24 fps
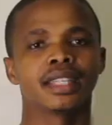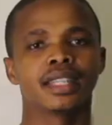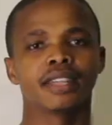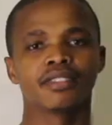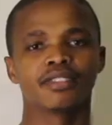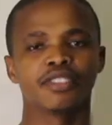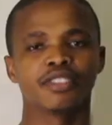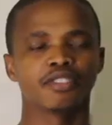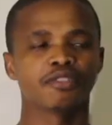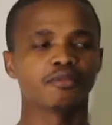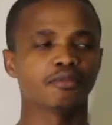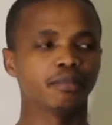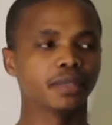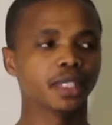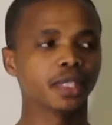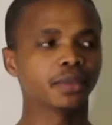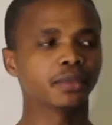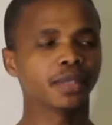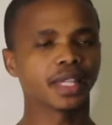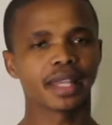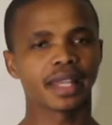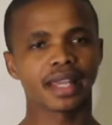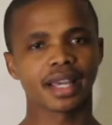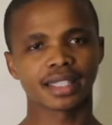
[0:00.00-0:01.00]
If you've been
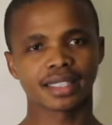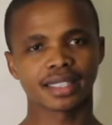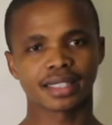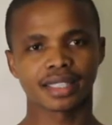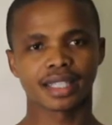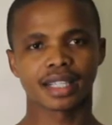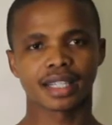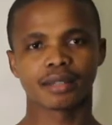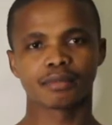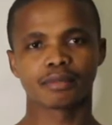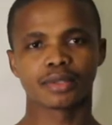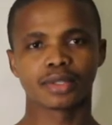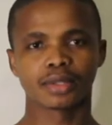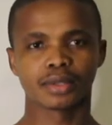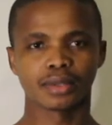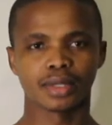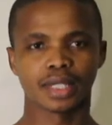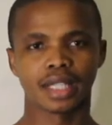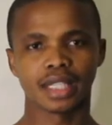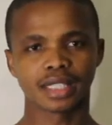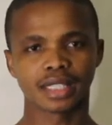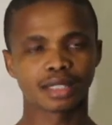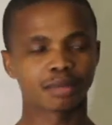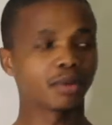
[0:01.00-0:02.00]
with us up to
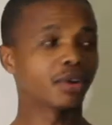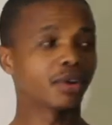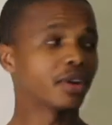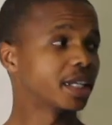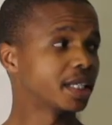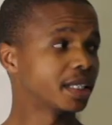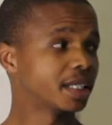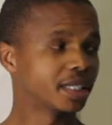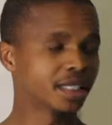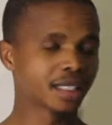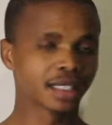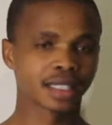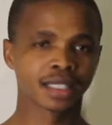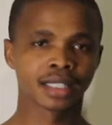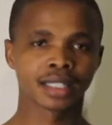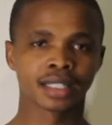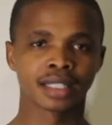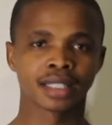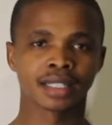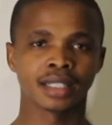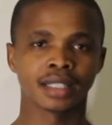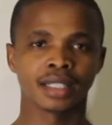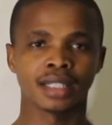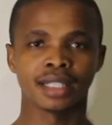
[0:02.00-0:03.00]
this point,
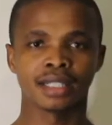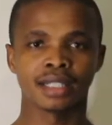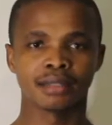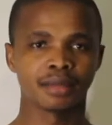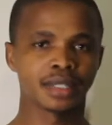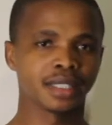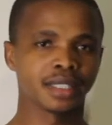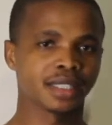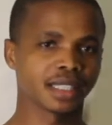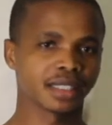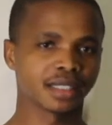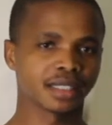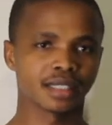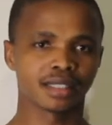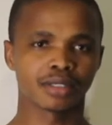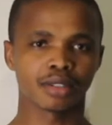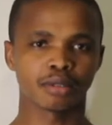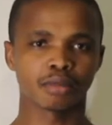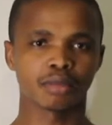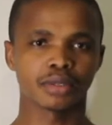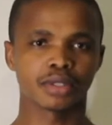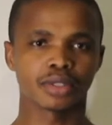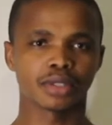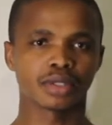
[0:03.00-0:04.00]
let me take this
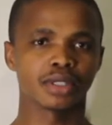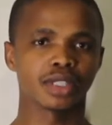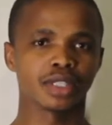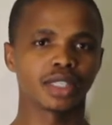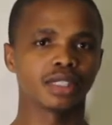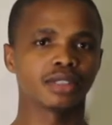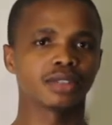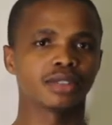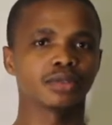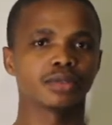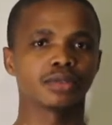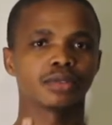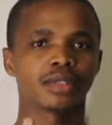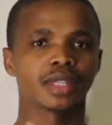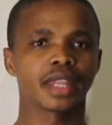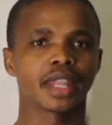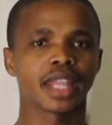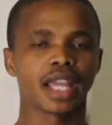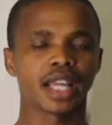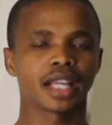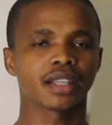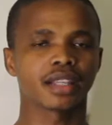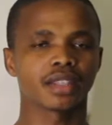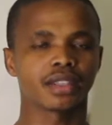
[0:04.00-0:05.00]
opportunity to
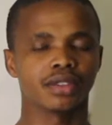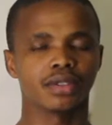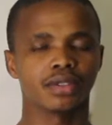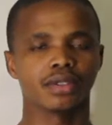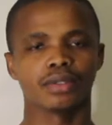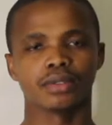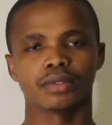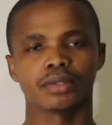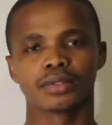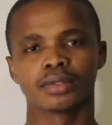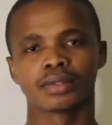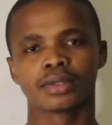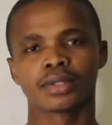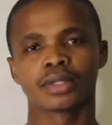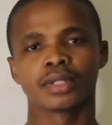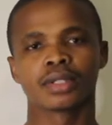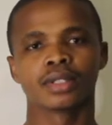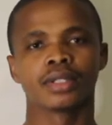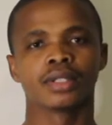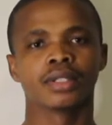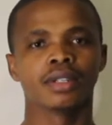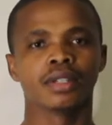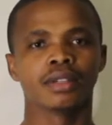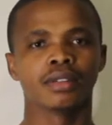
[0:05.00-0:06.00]
thank you
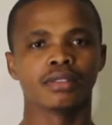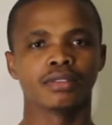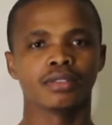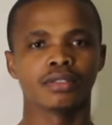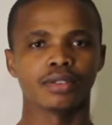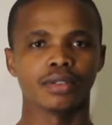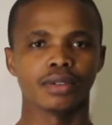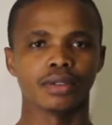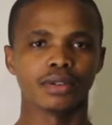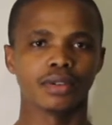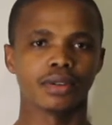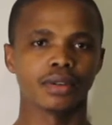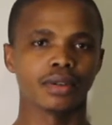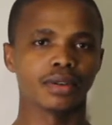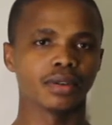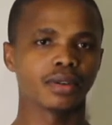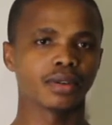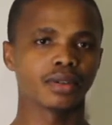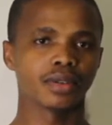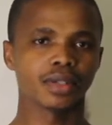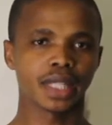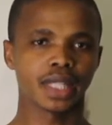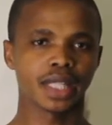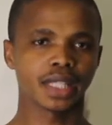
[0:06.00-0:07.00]
for
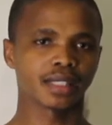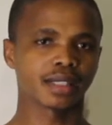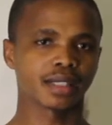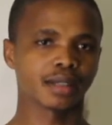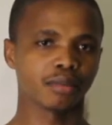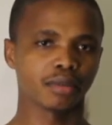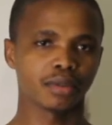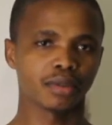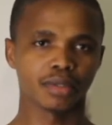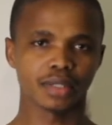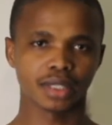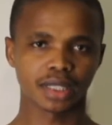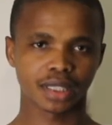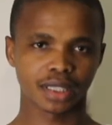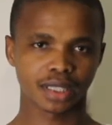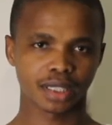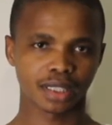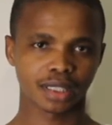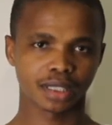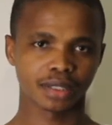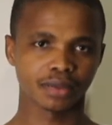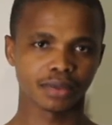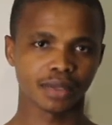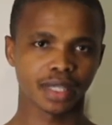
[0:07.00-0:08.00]
the support.
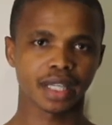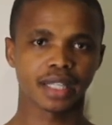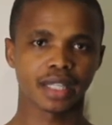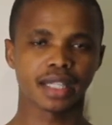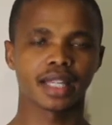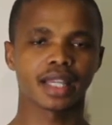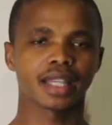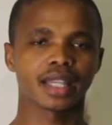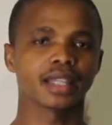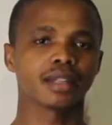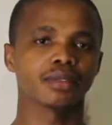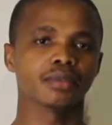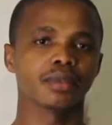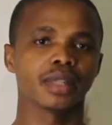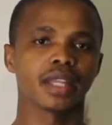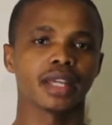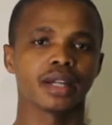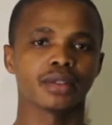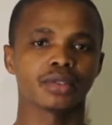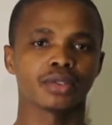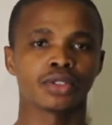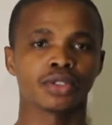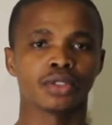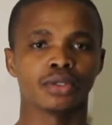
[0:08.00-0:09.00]
We are nothing
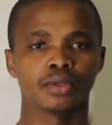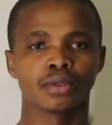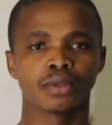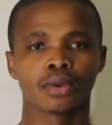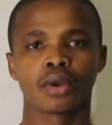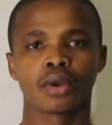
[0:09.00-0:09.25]
without you.